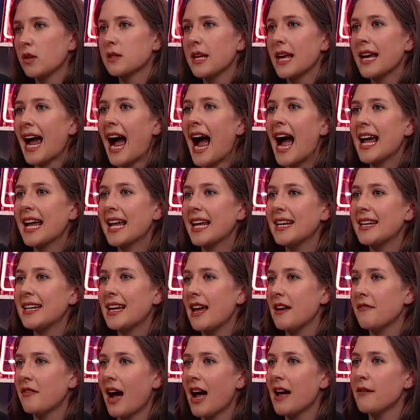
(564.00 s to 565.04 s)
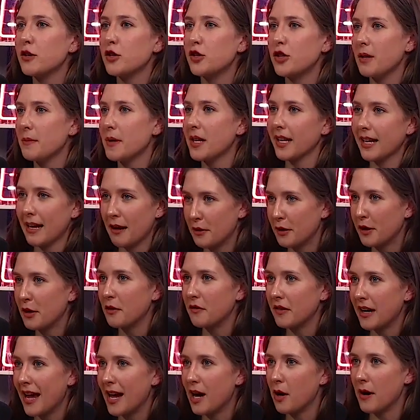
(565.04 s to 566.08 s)
if I have a Gmail account and you have
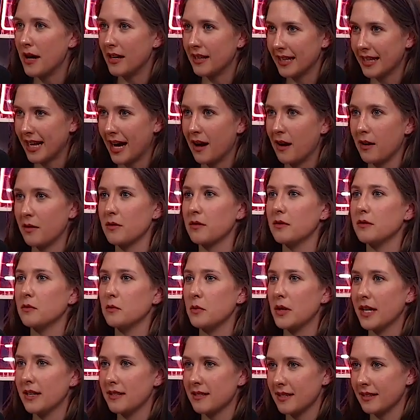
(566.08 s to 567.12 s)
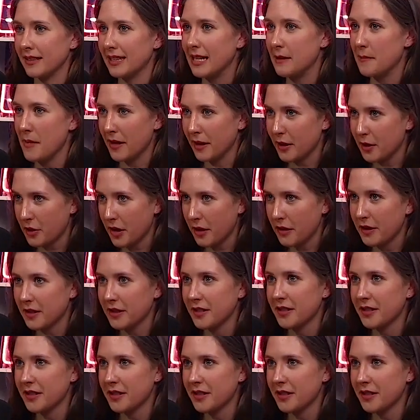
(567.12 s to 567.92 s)
an AOL account, we can still email each other.